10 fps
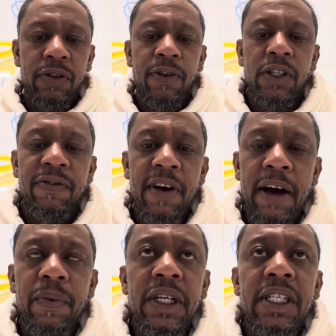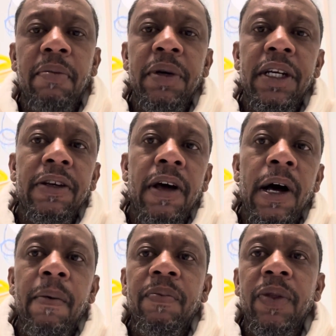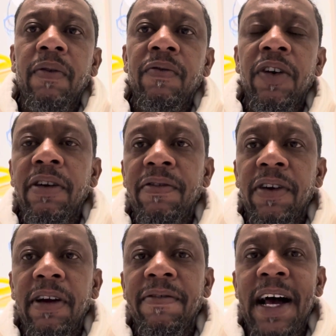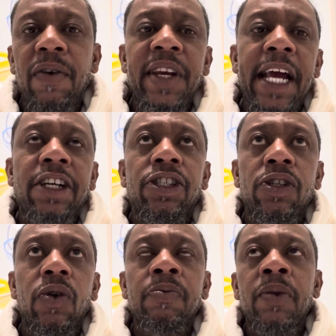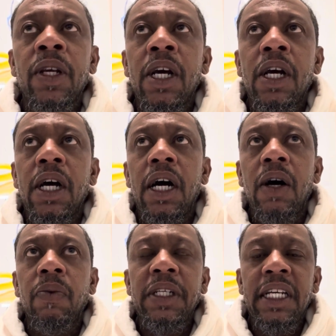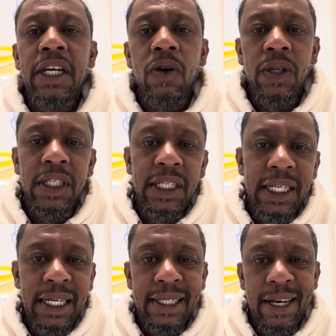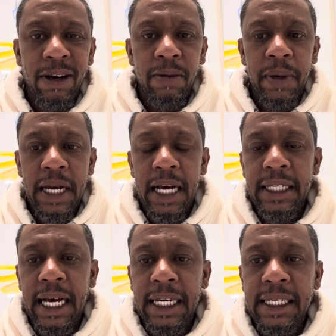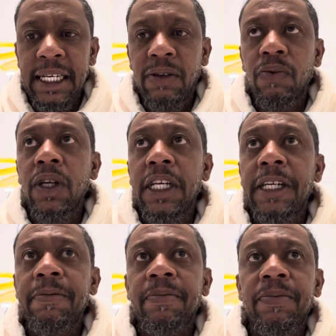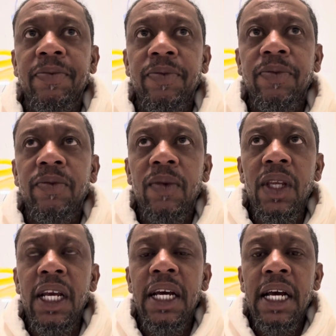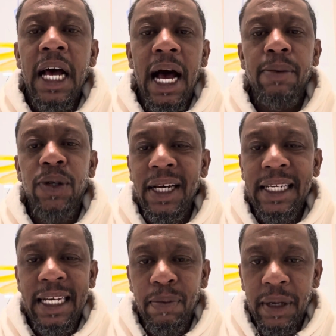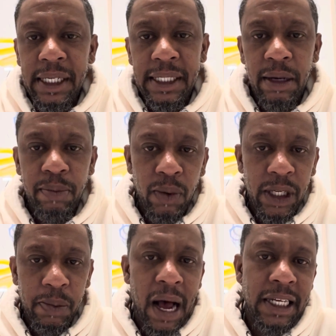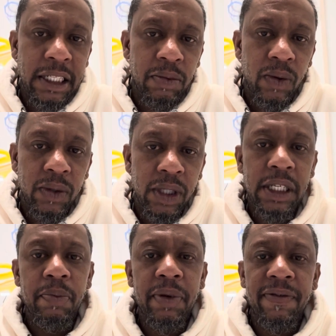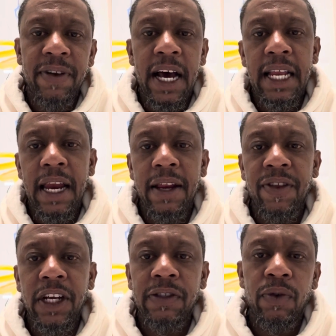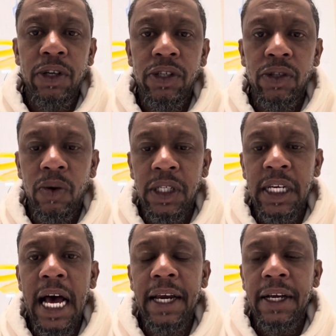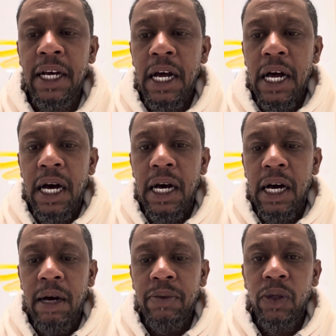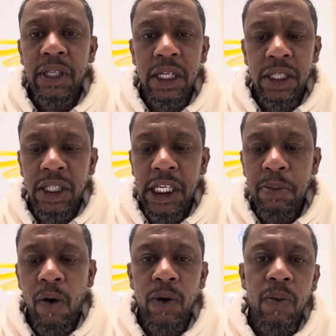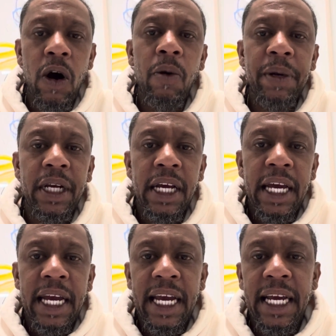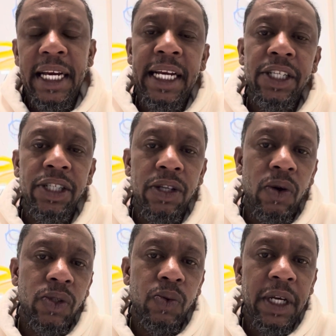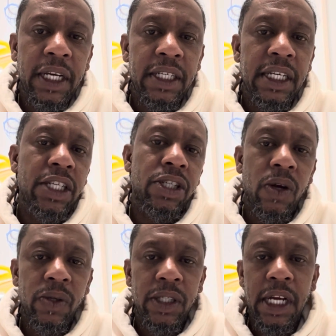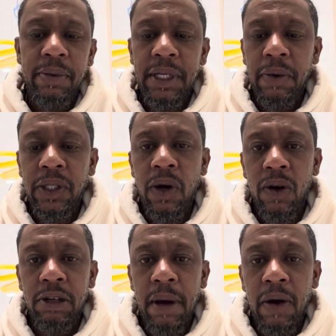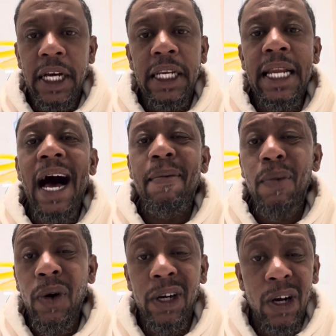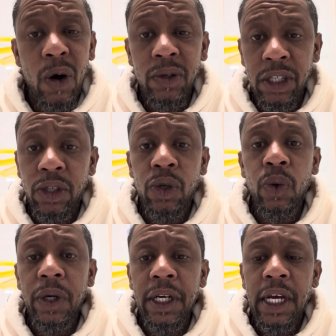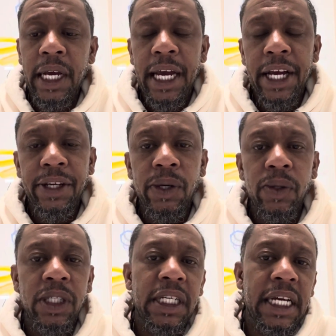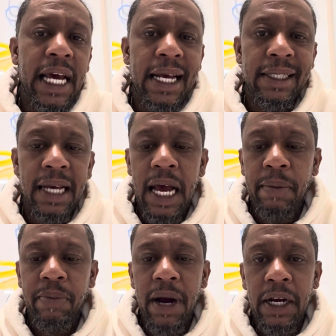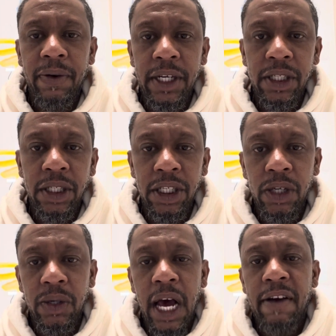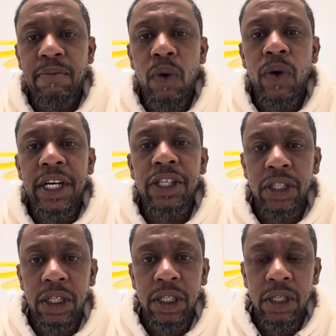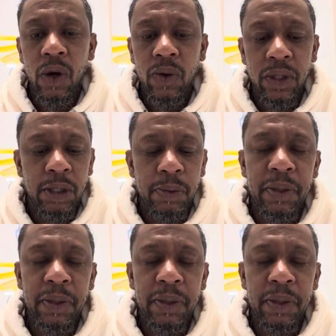first 5 weeks have been very, very foundational. We did go into detail, but I didn't really. I'm trying to keep it as simple as possible to simplify a lot of things for you, so it's not, so it doesn't seem overwhelming. And each of those weeks and each of those steps that we talked about, a lot more goes into it, and you'll see as time progresses and you dive more into those